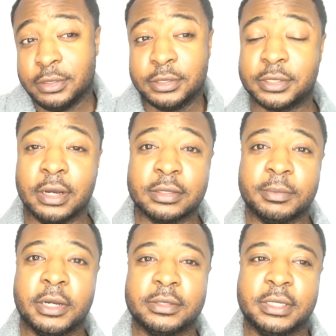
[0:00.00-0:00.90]
just talked
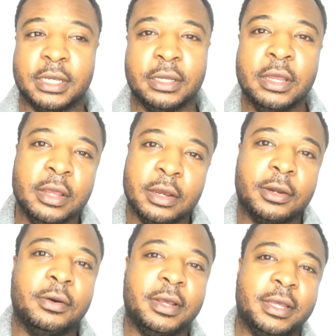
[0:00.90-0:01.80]
about today,
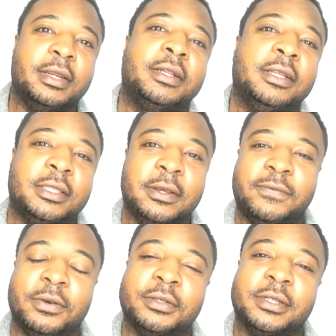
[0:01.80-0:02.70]
go ahead and click
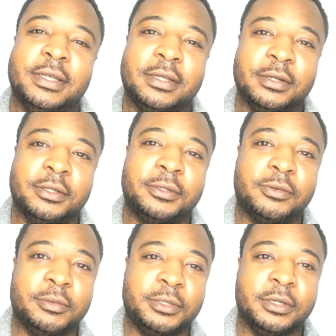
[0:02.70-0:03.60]
that first link in the
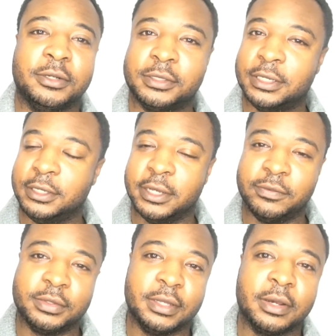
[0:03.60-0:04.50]
description. It'll tell you
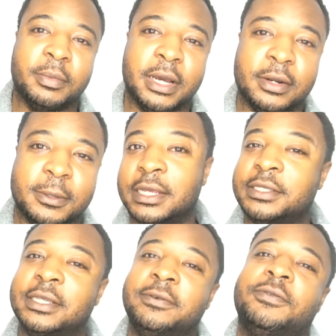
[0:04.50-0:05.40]
everything about it.
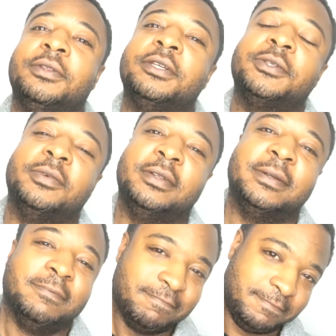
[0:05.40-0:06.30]
That's it for this one.
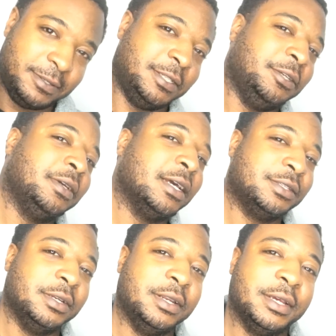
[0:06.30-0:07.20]
See you
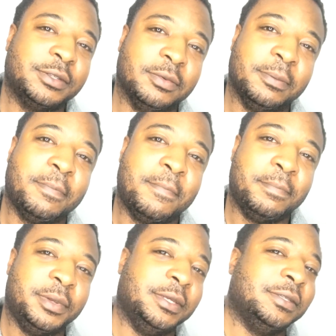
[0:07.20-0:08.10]
guys in the next one.
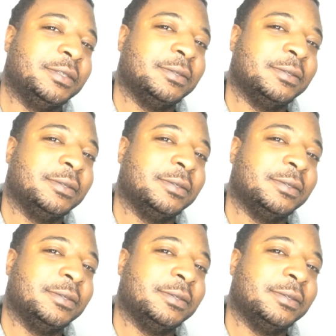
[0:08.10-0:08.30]
Peace.